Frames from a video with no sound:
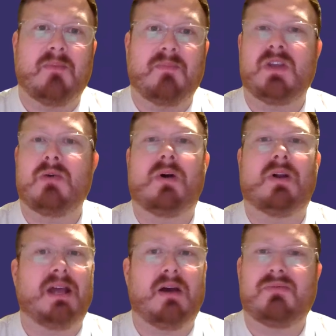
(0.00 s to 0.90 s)
you are
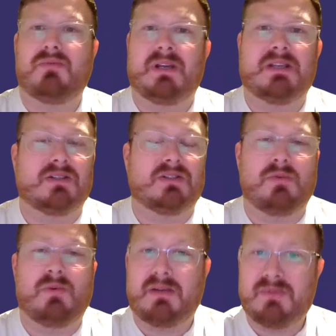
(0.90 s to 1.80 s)
now free to do
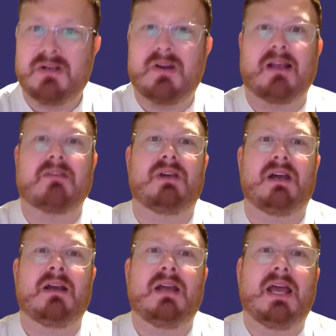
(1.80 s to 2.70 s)
whatever you like
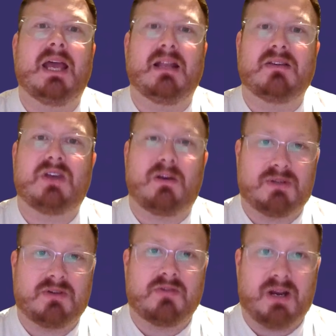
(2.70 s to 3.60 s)
there in terms
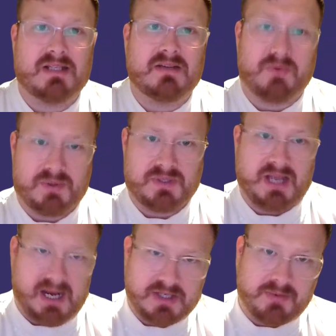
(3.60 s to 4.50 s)
of creating routing
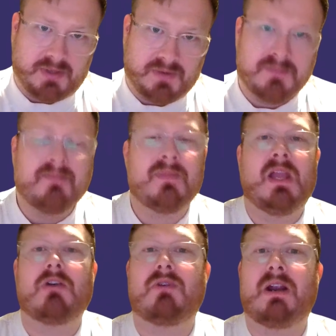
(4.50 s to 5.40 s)
attributes.
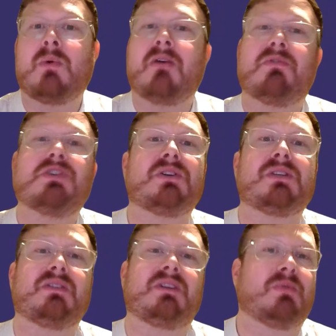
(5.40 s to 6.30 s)
Great way of
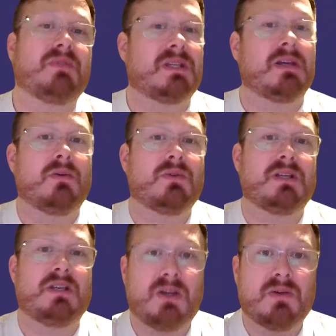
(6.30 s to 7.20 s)
reducing the number of skills
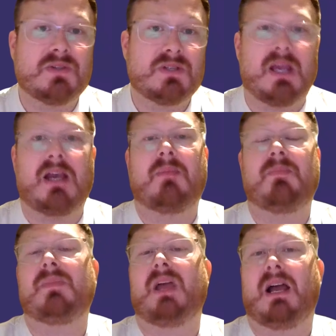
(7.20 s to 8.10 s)
in use
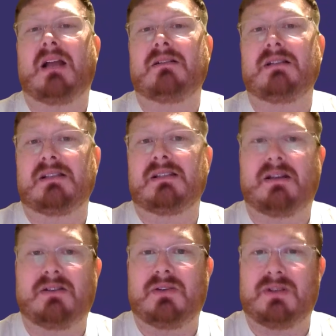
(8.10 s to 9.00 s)
and
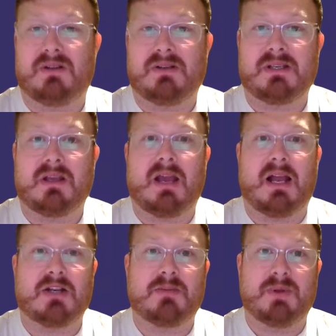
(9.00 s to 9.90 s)
instead utilizing
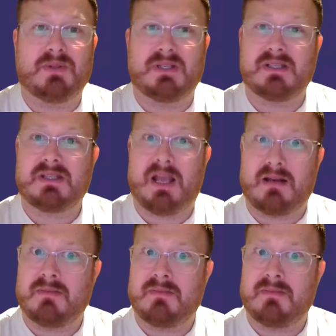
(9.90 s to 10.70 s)
attributes instead.